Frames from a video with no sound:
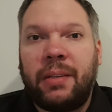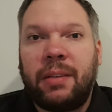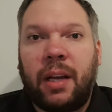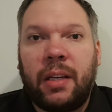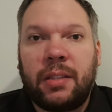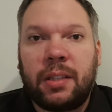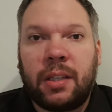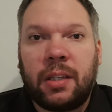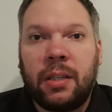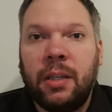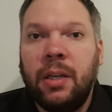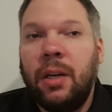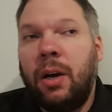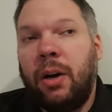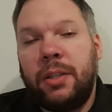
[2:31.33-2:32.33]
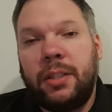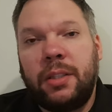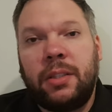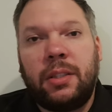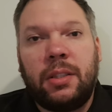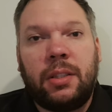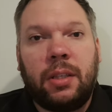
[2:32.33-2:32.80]
later, I did
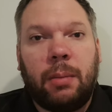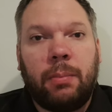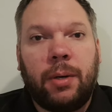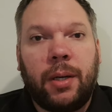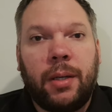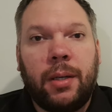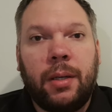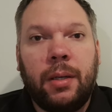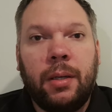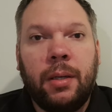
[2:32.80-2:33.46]
see someone